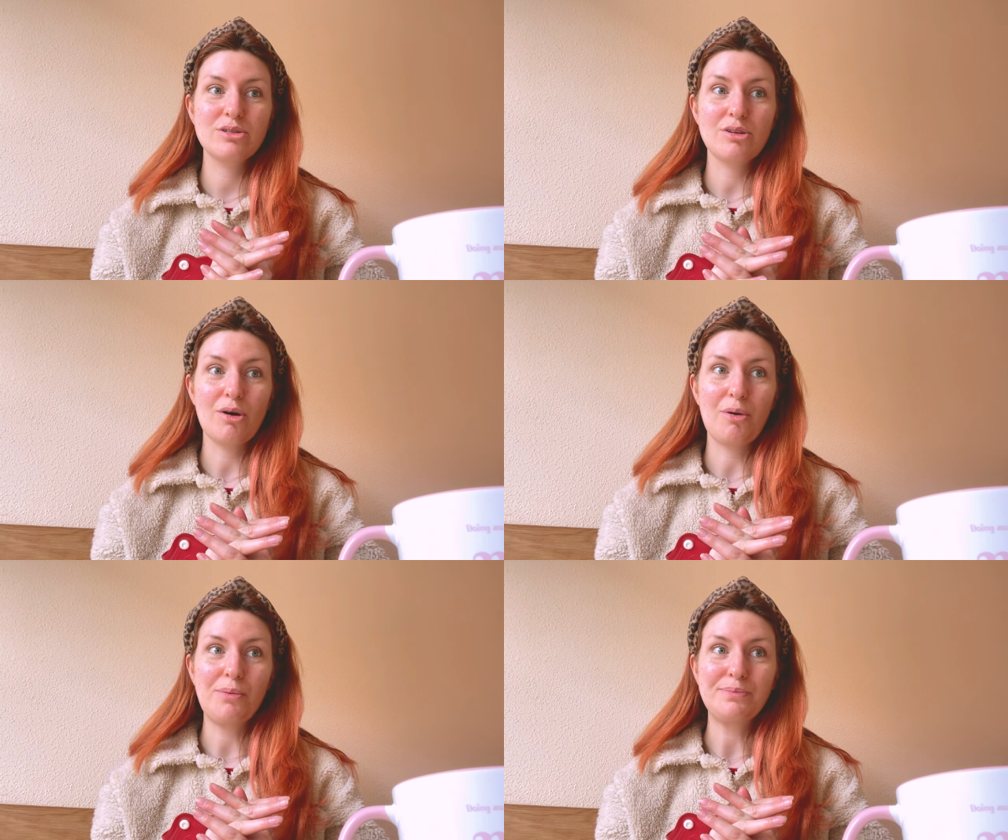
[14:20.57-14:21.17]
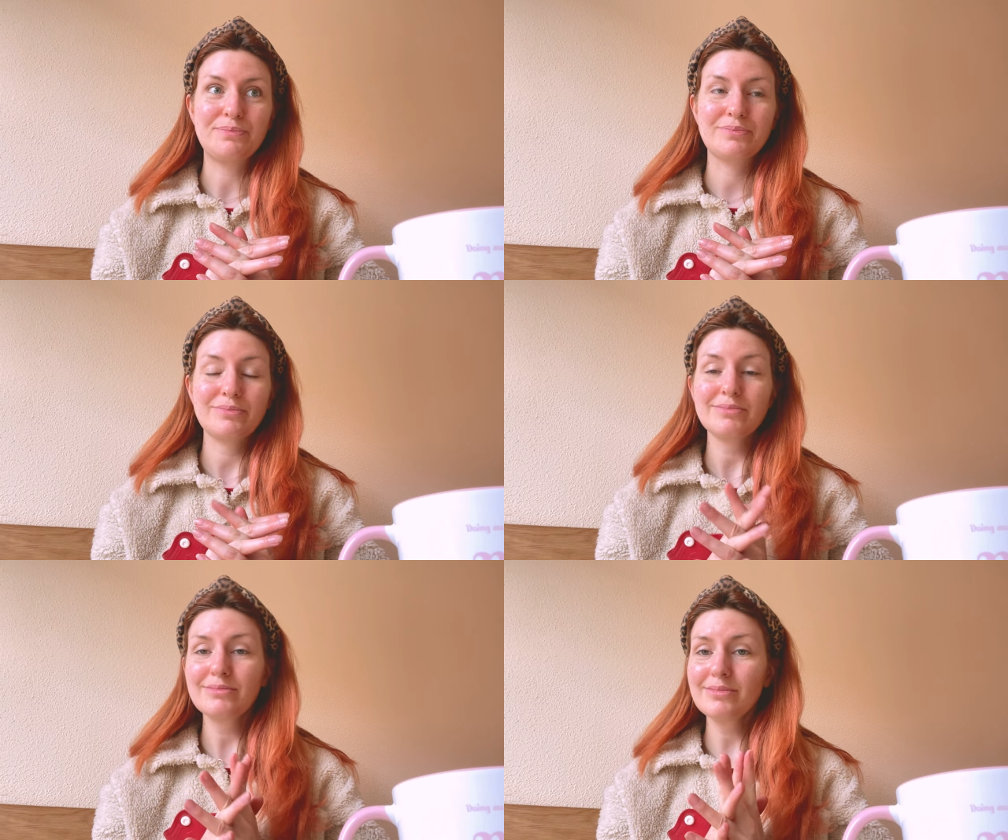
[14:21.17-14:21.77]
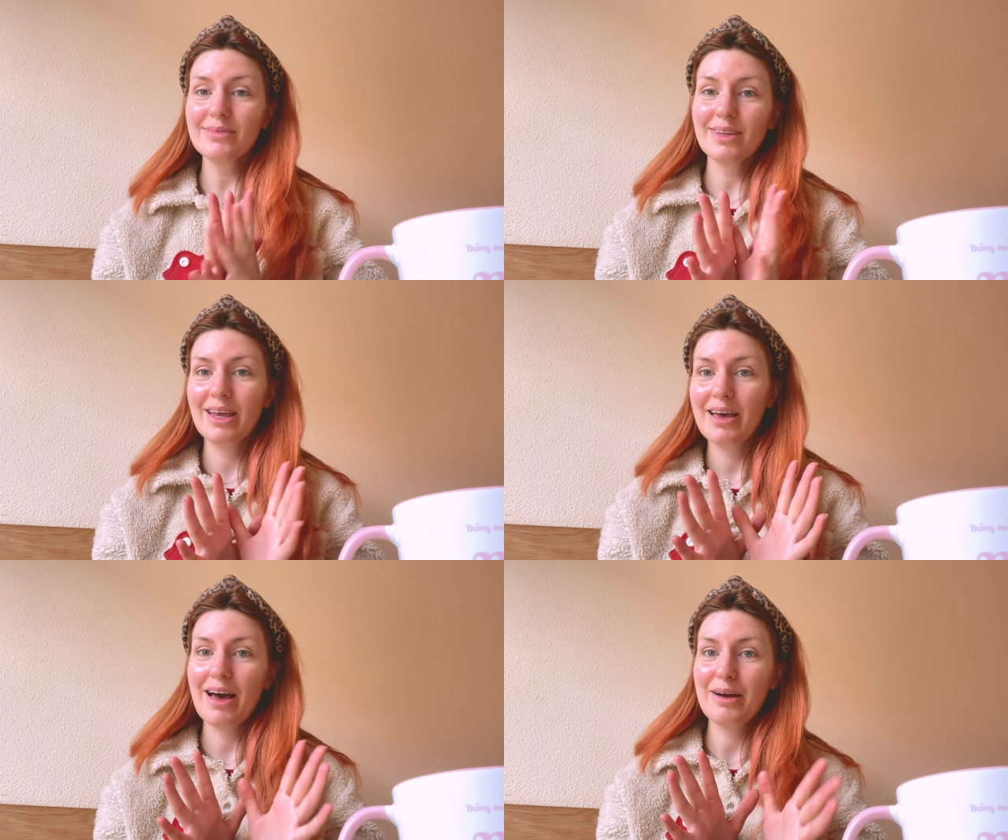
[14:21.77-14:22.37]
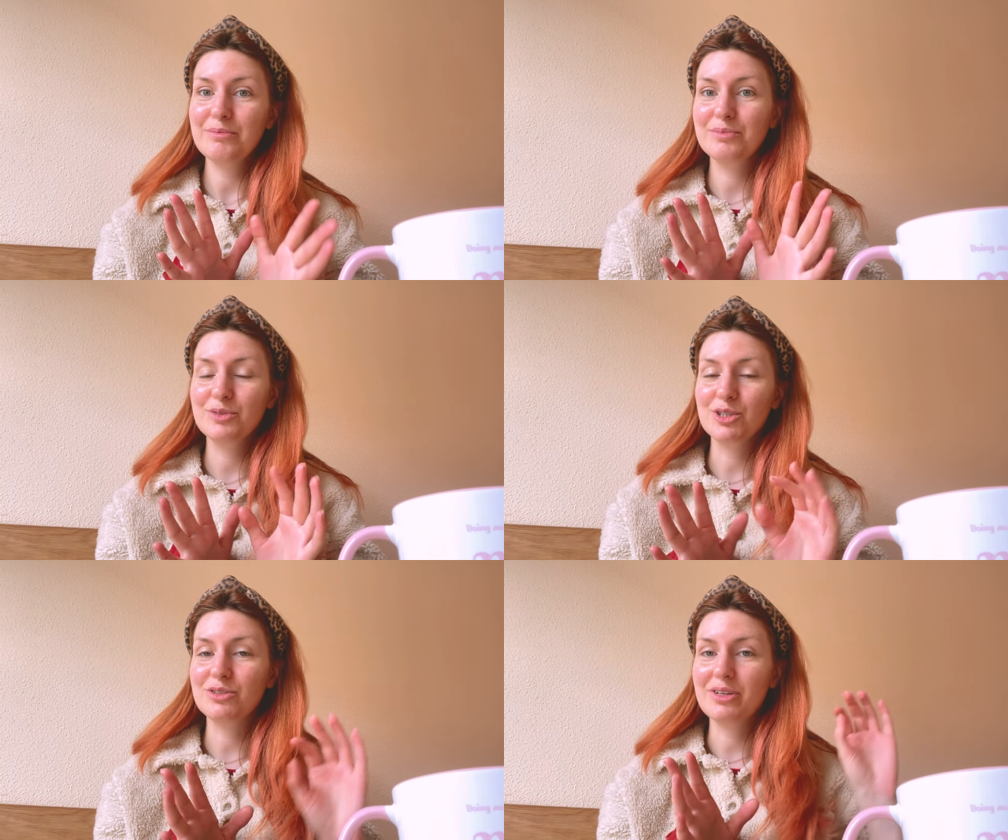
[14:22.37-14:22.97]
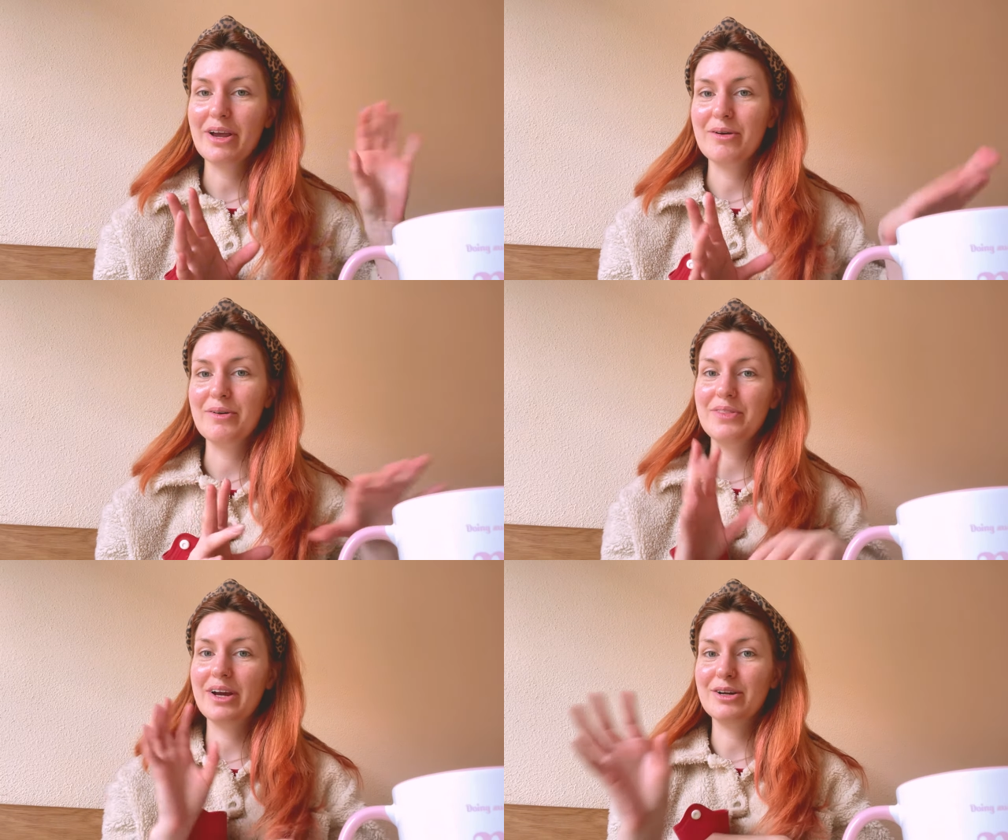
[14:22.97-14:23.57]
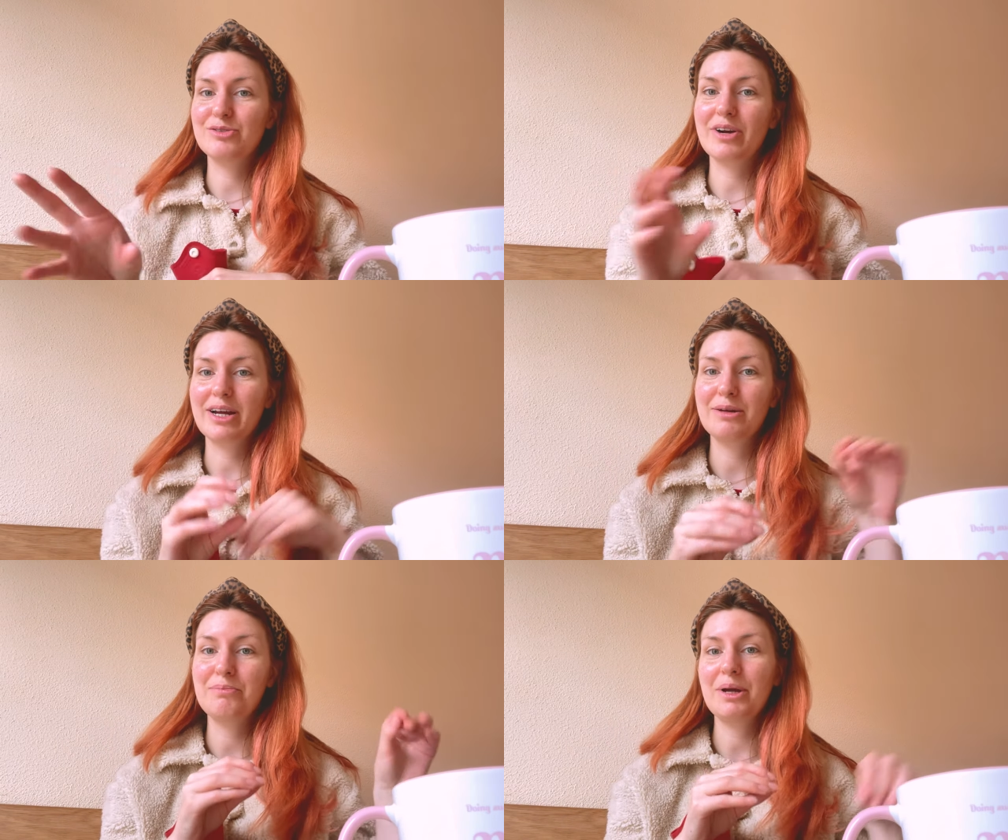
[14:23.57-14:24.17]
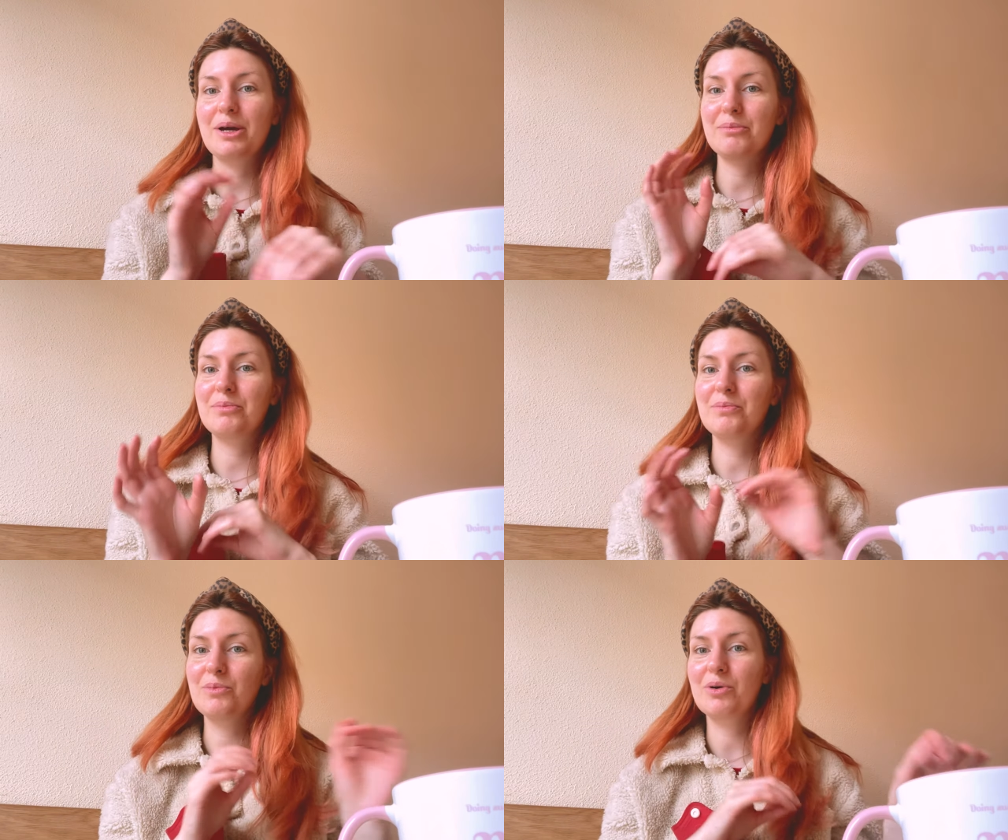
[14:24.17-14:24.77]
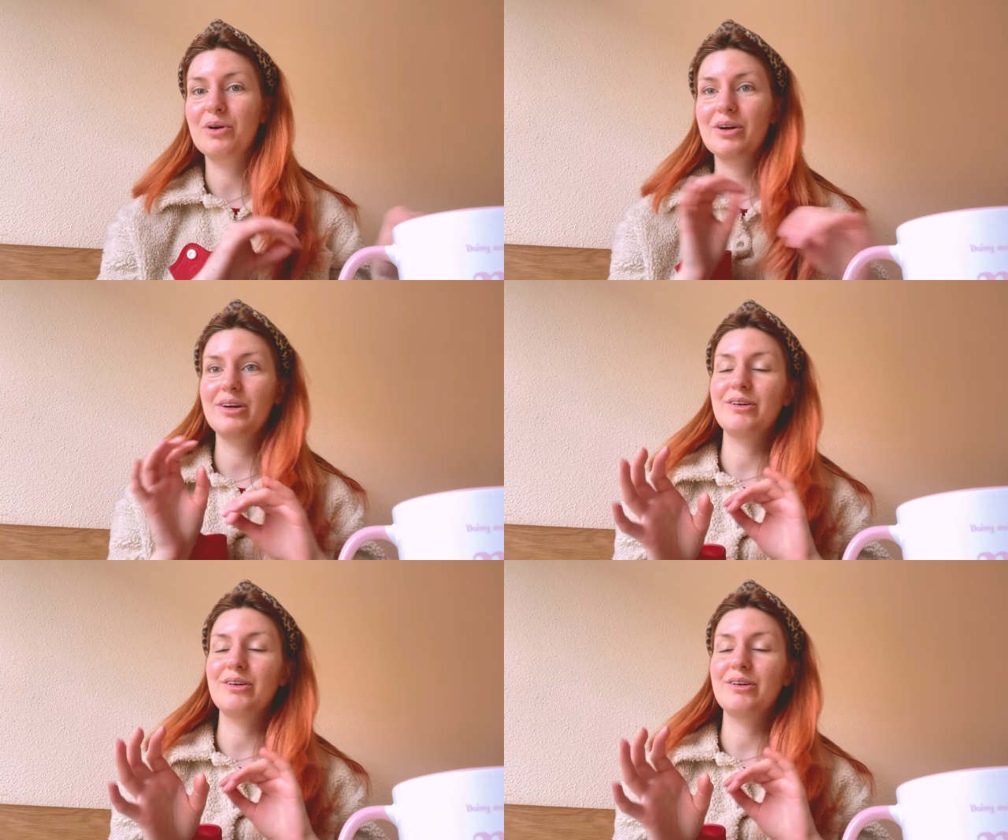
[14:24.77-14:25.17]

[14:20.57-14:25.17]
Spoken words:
So I'm just here and there trying to pick up more